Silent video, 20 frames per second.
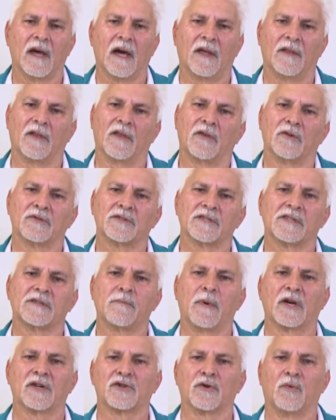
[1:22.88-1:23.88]
and then there's a
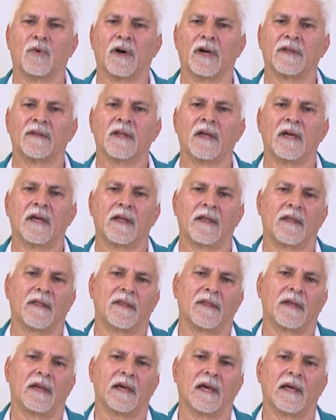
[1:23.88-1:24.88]
special one,
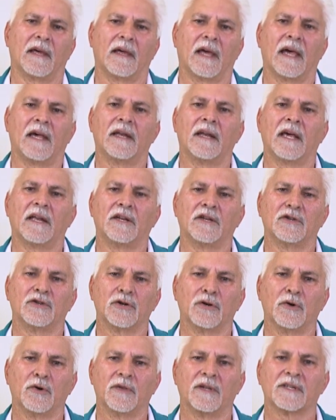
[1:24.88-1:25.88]
the eight
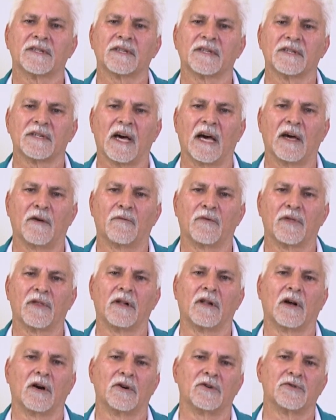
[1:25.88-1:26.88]
eighty-two, that's designed for
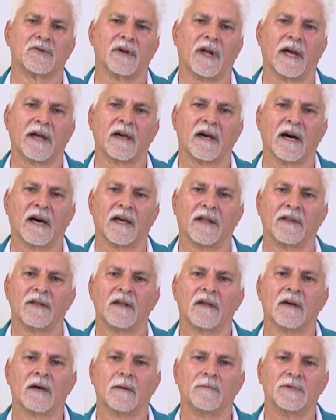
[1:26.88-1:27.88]
the larger Nikon
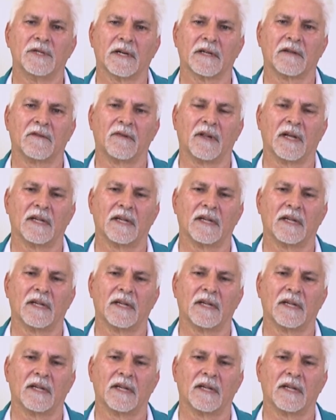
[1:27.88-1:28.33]
objective